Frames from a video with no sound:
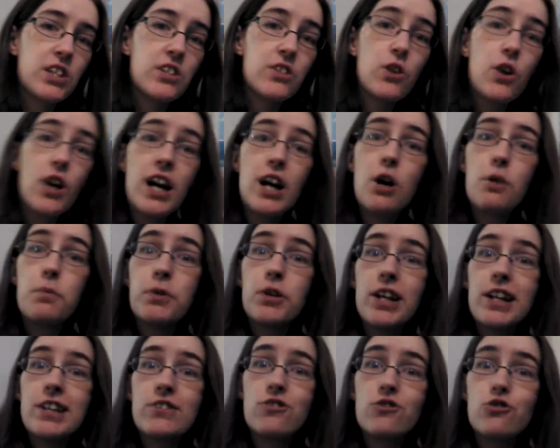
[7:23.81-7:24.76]
so I hope
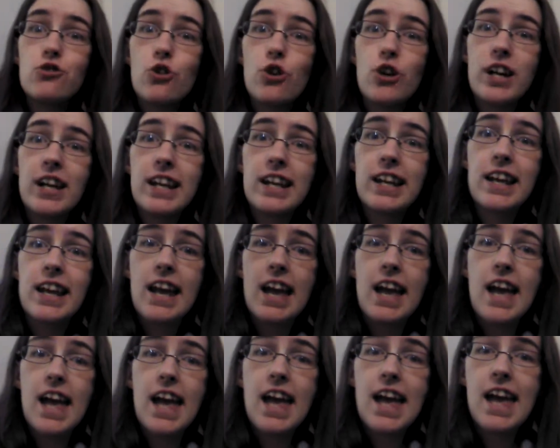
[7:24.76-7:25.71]
you guys enjoyed.
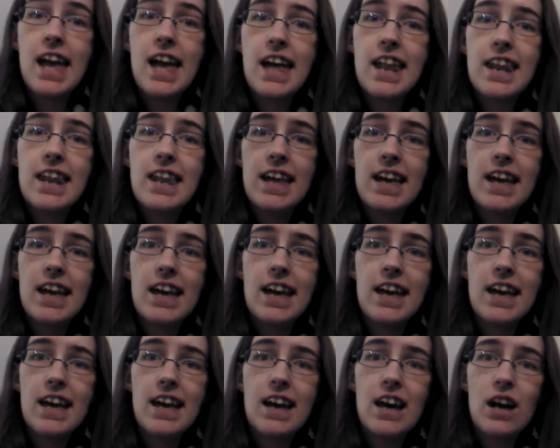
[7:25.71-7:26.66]
And
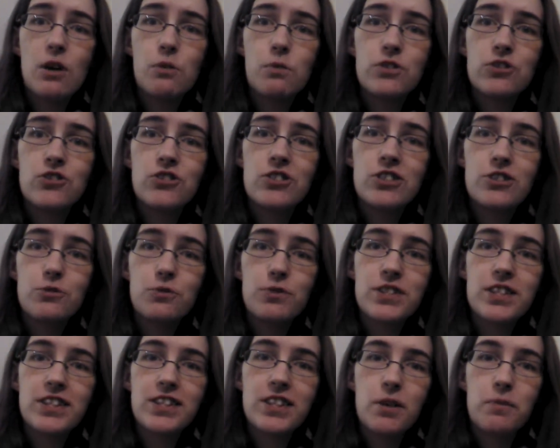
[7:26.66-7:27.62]
uh, I wish this
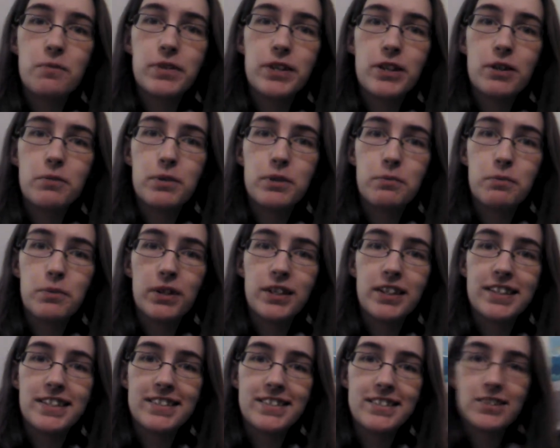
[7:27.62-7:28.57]
was a thumbnail, but it
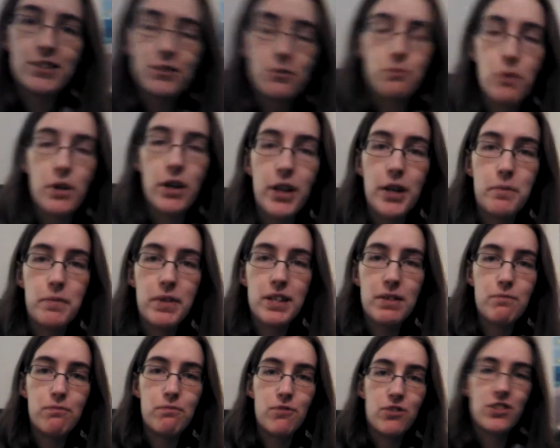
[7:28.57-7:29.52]
probably isn't. It's probably
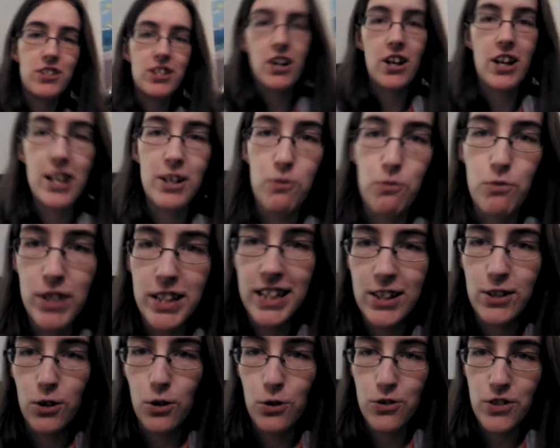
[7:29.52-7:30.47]
me staring
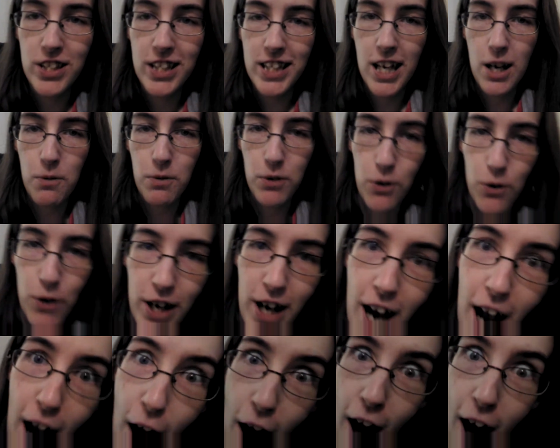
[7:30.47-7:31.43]
really close to the camera going,
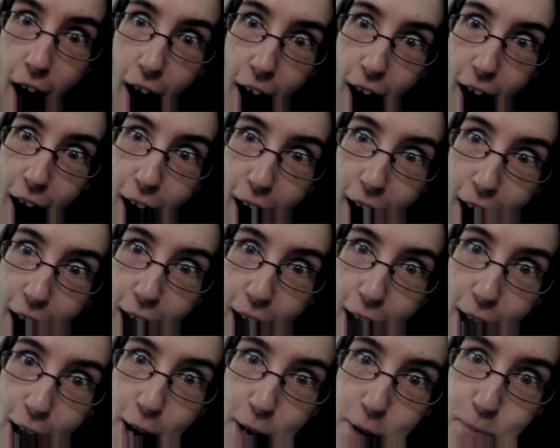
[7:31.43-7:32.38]

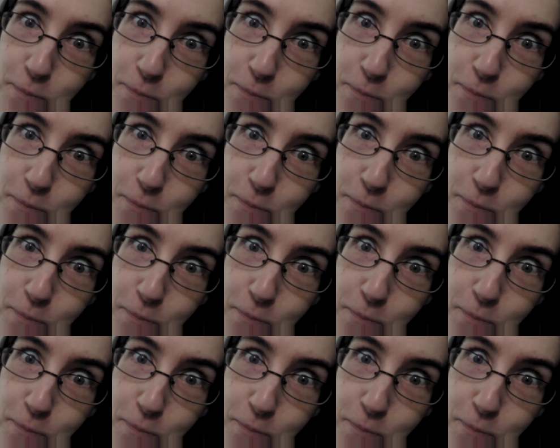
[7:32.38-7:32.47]
Hi.